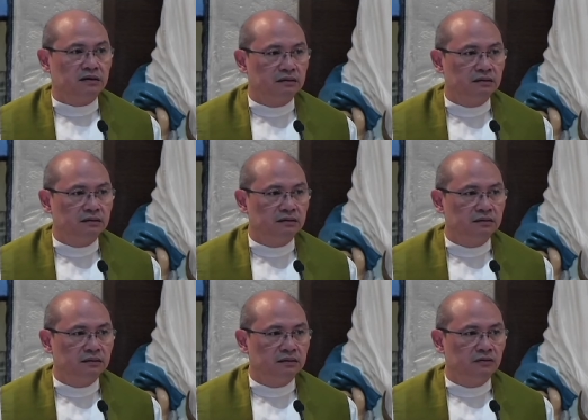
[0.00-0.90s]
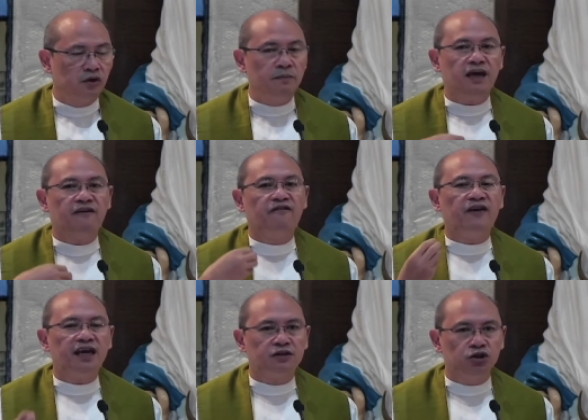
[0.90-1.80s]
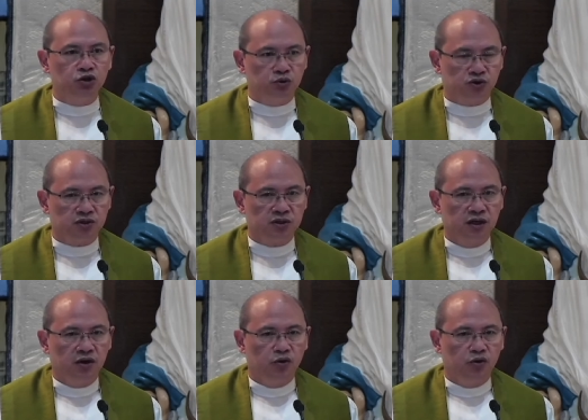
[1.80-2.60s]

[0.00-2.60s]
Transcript: know, we make fake news.